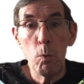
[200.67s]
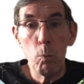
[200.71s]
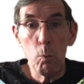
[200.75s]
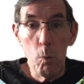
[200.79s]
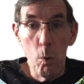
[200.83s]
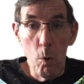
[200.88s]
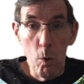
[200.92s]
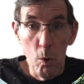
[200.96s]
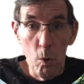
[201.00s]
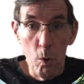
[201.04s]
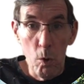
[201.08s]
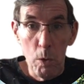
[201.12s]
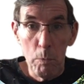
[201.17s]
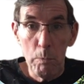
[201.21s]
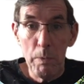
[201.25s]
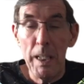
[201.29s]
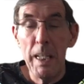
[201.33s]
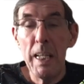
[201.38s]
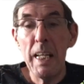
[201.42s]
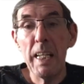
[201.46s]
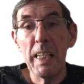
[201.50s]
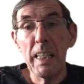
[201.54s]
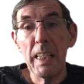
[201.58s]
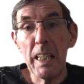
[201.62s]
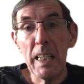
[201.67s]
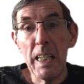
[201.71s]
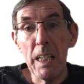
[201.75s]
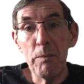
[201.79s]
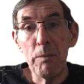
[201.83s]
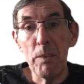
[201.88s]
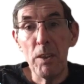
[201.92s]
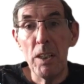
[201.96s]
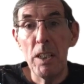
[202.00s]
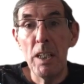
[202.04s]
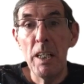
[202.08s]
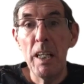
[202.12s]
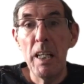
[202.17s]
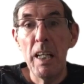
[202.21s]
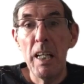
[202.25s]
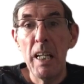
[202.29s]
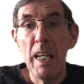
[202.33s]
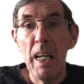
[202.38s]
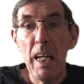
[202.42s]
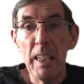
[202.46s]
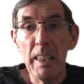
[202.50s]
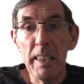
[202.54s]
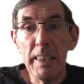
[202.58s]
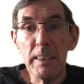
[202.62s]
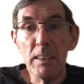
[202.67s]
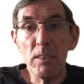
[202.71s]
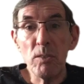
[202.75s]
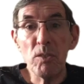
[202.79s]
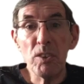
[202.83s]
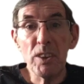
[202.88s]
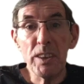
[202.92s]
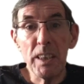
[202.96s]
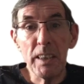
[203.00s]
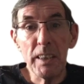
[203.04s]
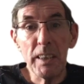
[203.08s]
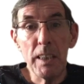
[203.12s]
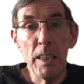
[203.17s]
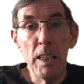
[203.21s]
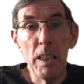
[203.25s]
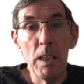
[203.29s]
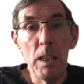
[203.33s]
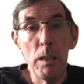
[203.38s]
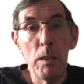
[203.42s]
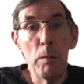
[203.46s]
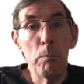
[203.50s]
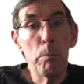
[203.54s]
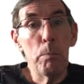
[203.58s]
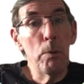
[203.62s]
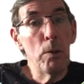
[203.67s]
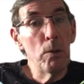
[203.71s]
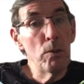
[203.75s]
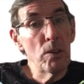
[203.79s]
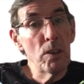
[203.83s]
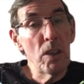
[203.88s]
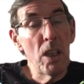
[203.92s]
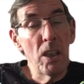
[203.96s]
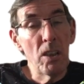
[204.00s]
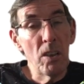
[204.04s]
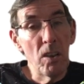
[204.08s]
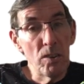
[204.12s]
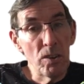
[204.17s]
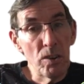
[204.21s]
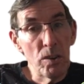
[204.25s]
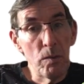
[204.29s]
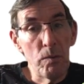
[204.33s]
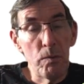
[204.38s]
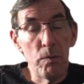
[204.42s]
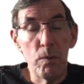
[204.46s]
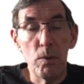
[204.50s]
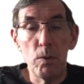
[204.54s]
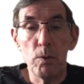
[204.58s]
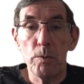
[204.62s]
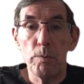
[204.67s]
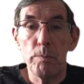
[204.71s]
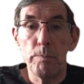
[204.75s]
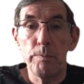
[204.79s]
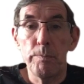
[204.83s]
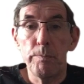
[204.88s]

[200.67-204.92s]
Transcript: Warm, clever, a little silly, but a lot of fun.